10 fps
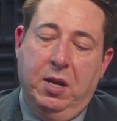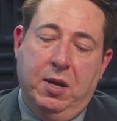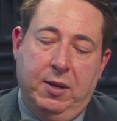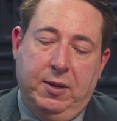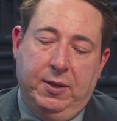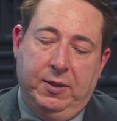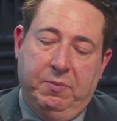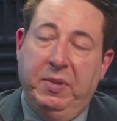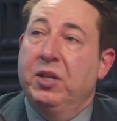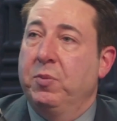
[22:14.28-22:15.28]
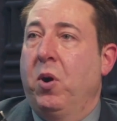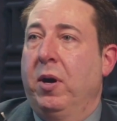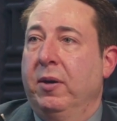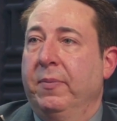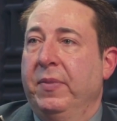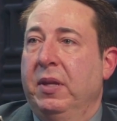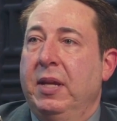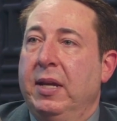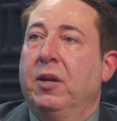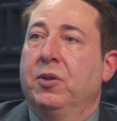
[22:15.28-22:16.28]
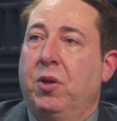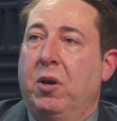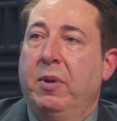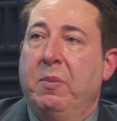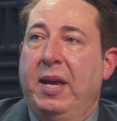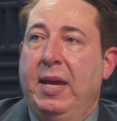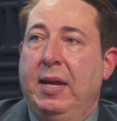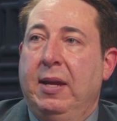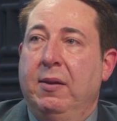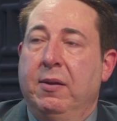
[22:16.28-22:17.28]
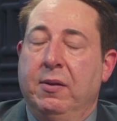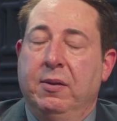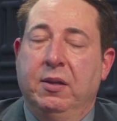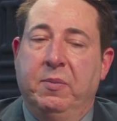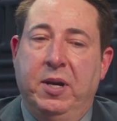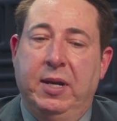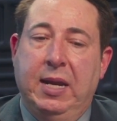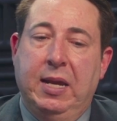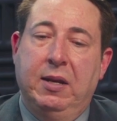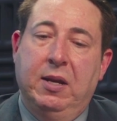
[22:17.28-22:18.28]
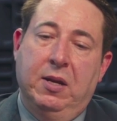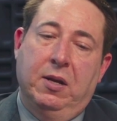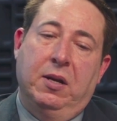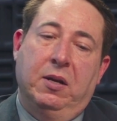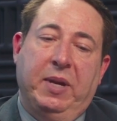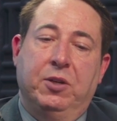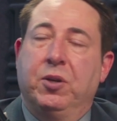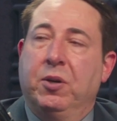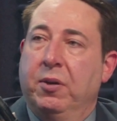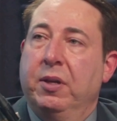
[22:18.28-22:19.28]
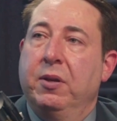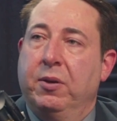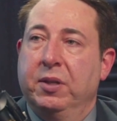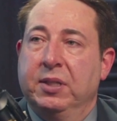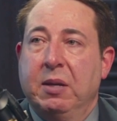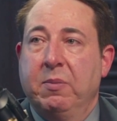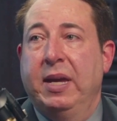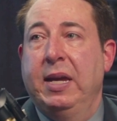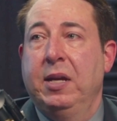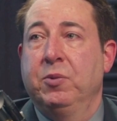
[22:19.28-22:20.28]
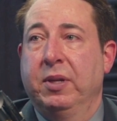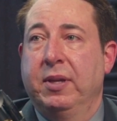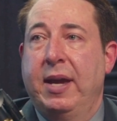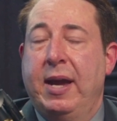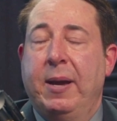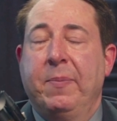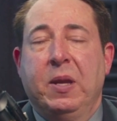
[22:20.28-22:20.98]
benchmark, then I'll start repaying the money, and making sure that they're on the same page with that.